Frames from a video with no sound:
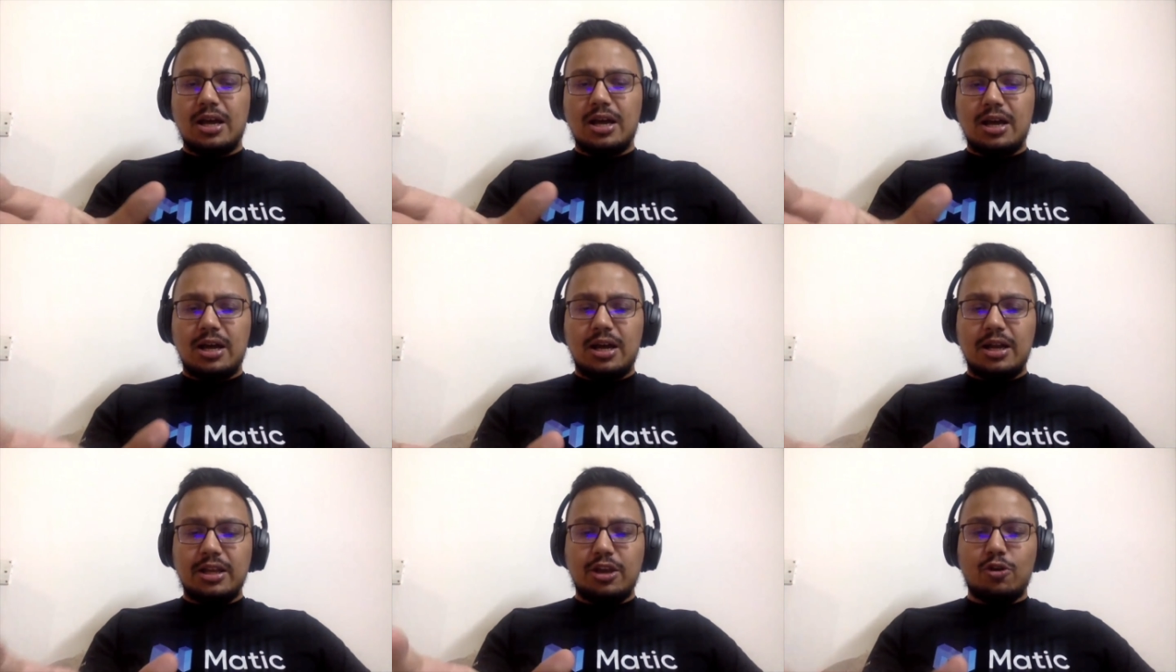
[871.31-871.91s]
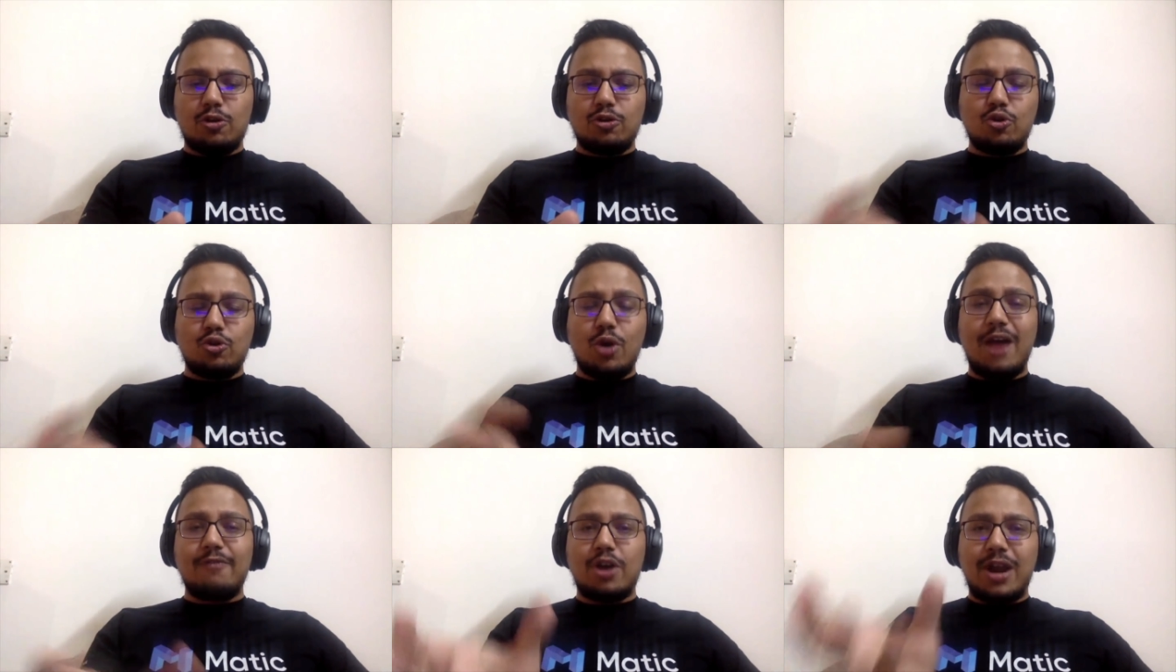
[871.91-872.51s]
uh, you know,
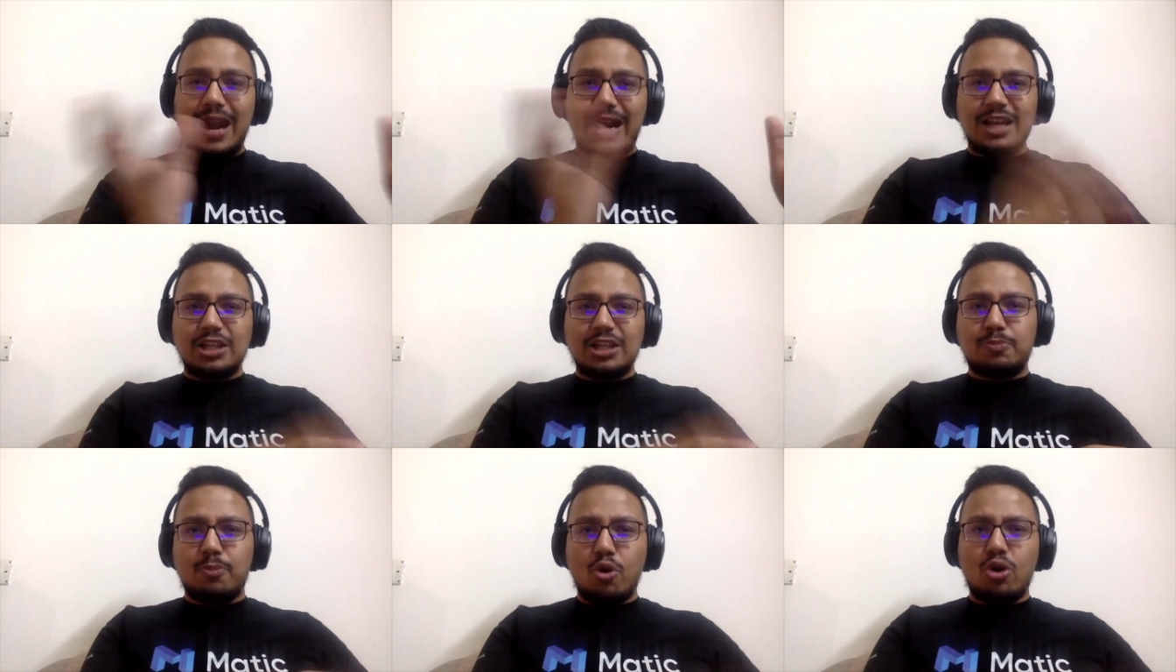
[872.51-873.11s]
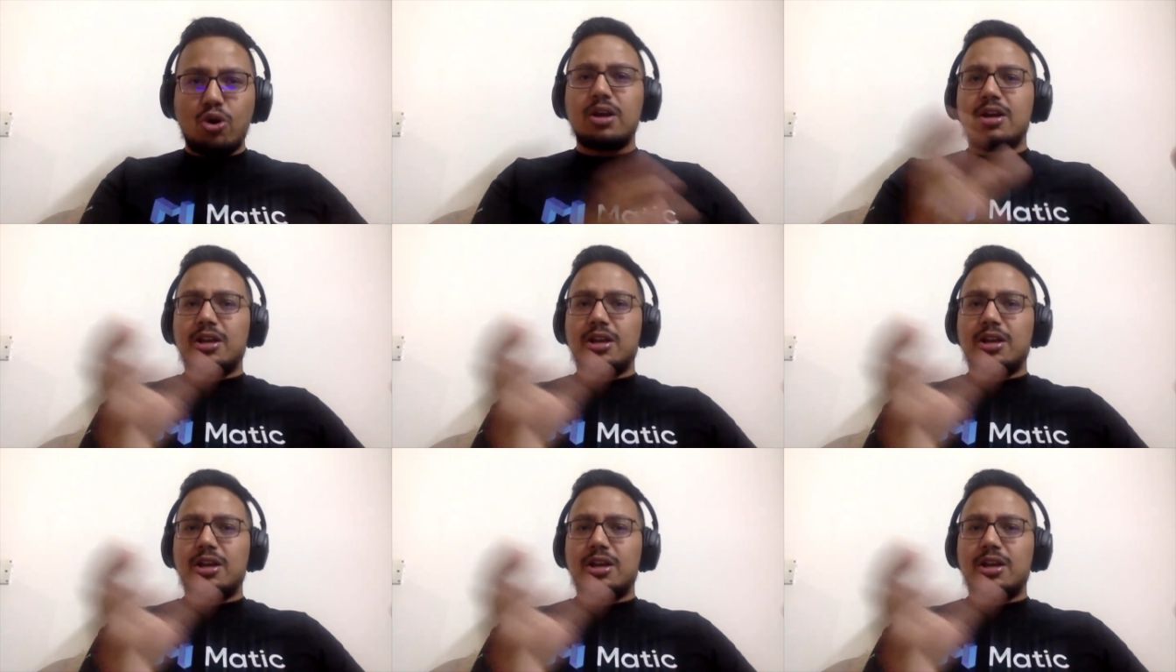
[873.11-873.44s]
you have your address book,